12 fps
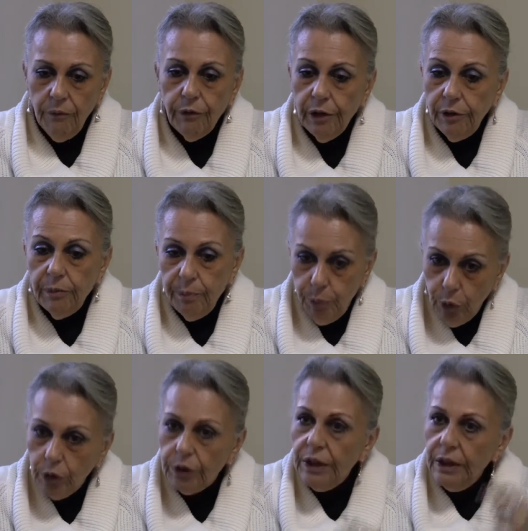very
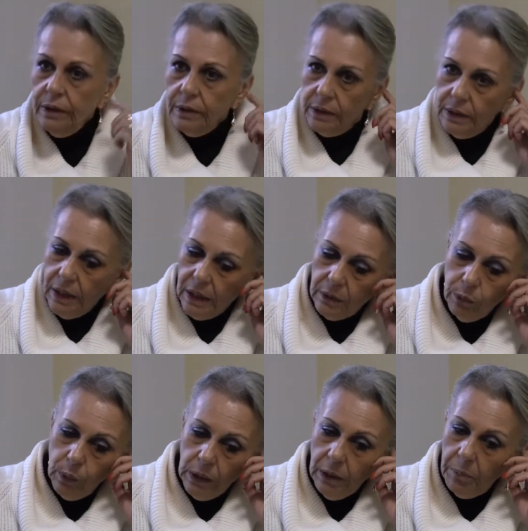important
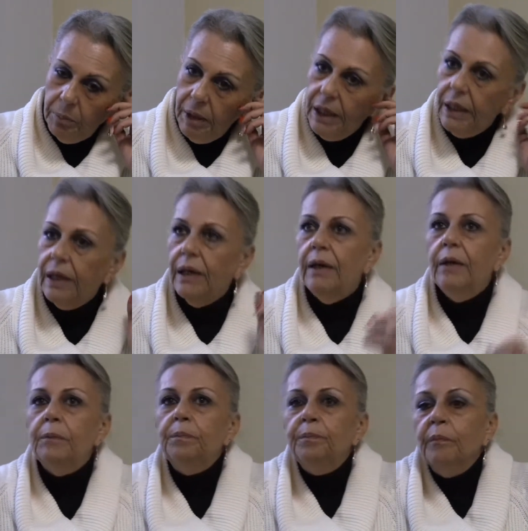that will make
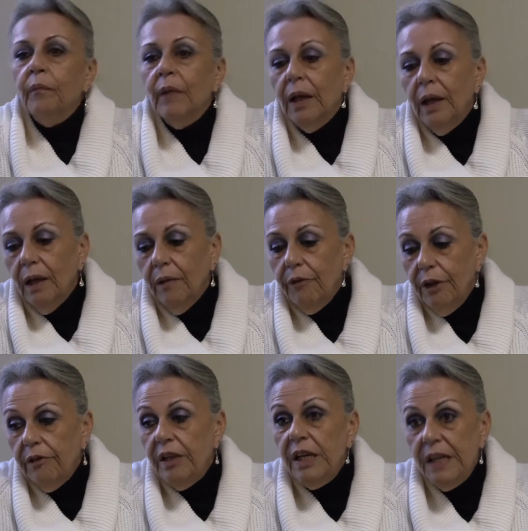um,
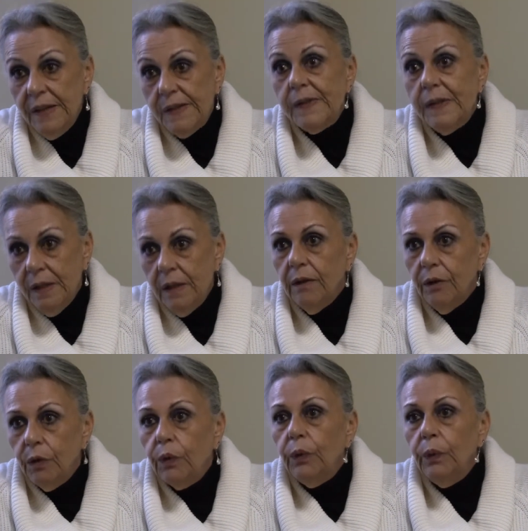very easy
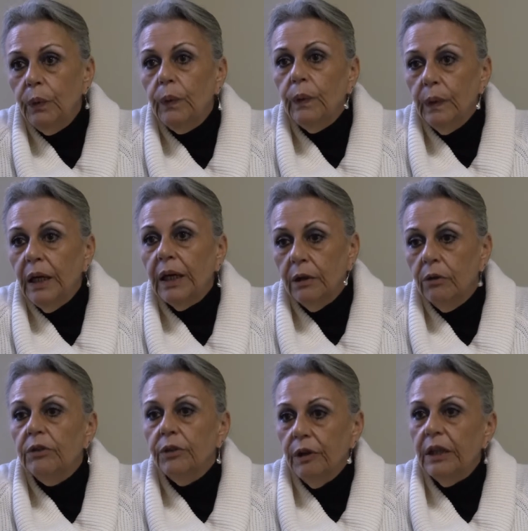to do a
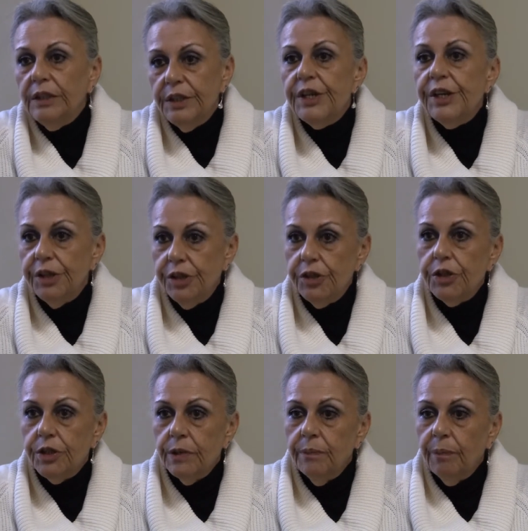cultural
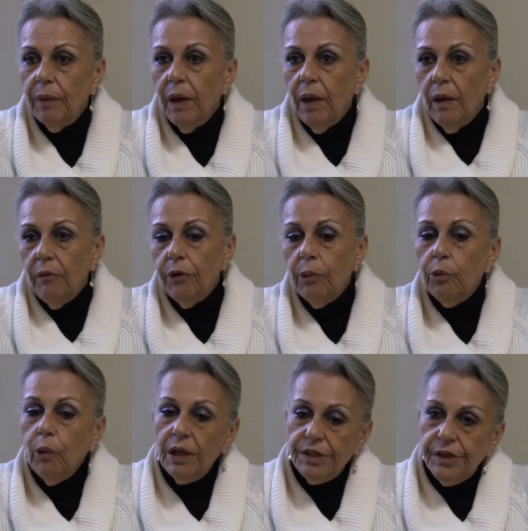change
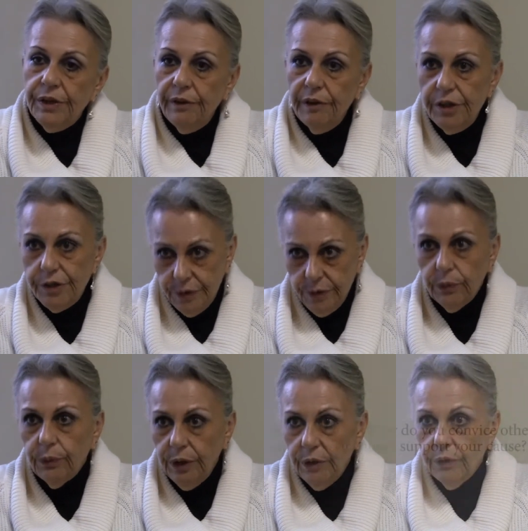from one generation
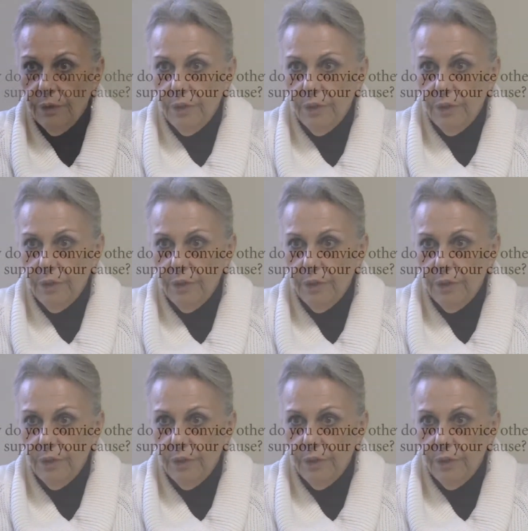to the